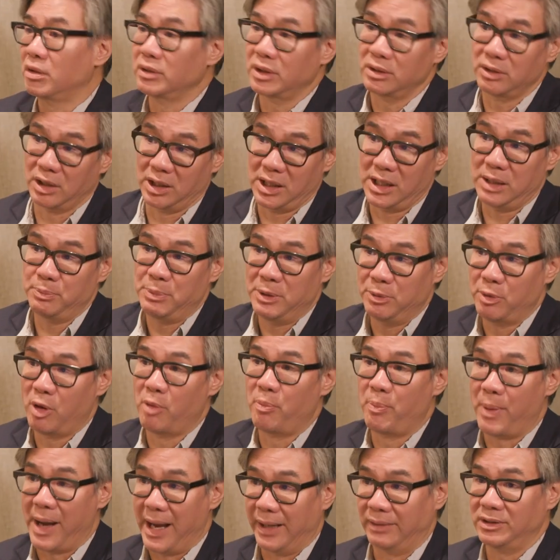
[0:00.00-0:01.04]
caught a lot of people
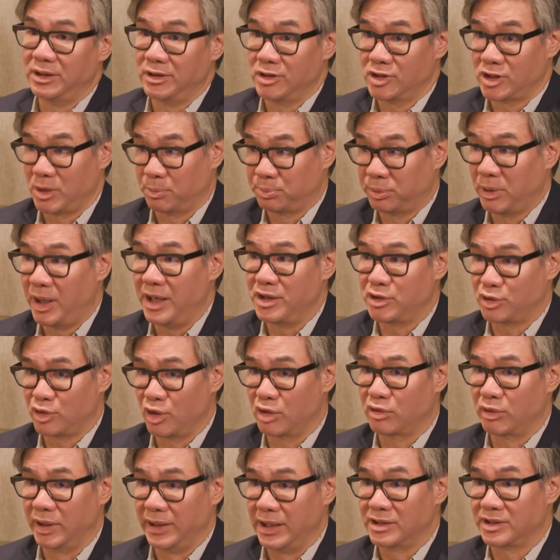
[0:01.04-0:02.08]
by surprise to
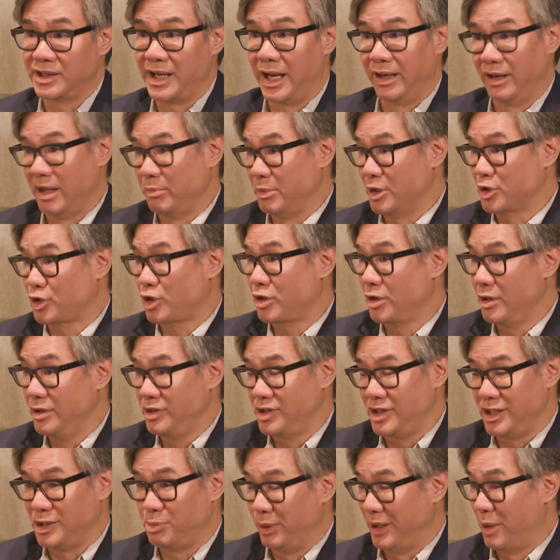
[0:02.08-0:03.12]
a great extent. I mean, its
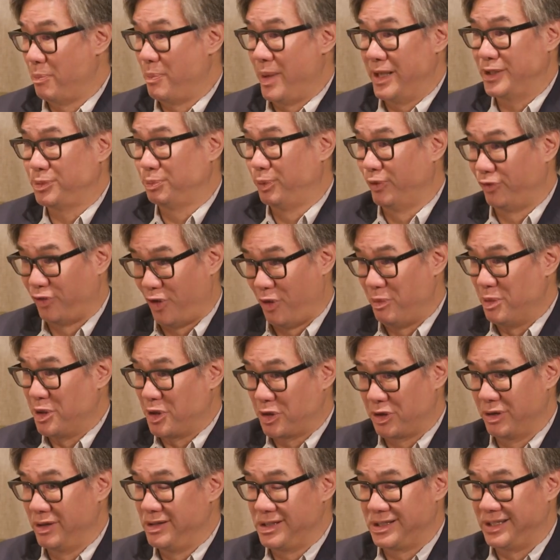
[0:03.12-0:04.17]
currency has been the best performing
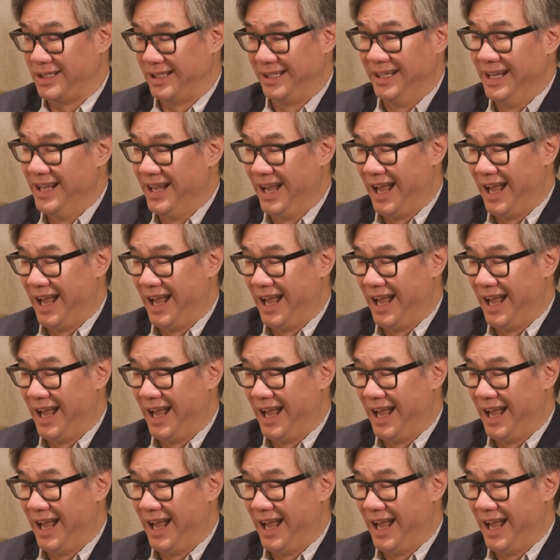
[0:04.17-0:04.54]
currency,